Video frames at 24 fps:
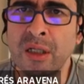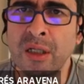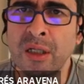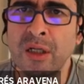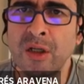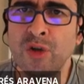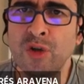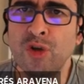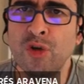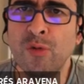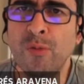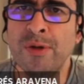
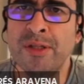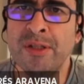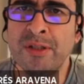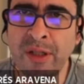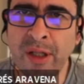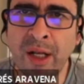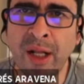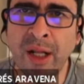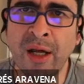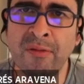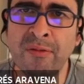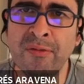You may
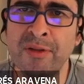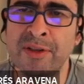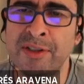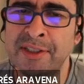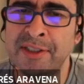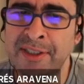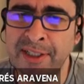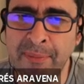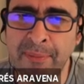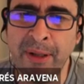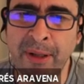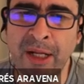still have
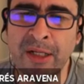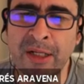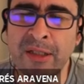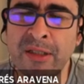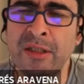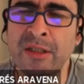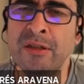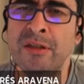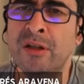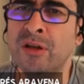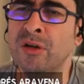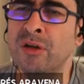similar
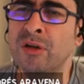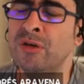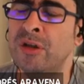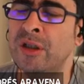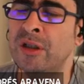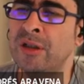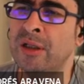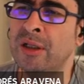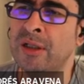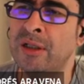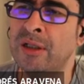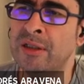GC
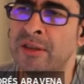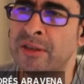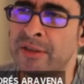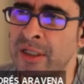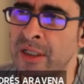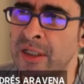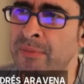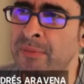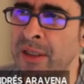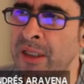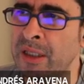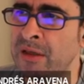content and
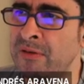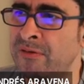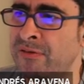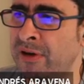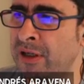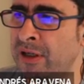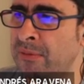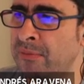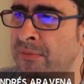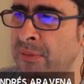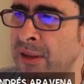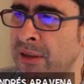still be
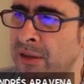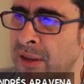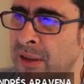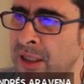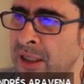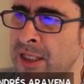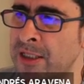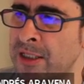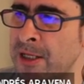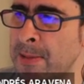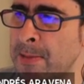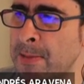different, but
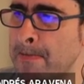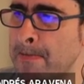let's see.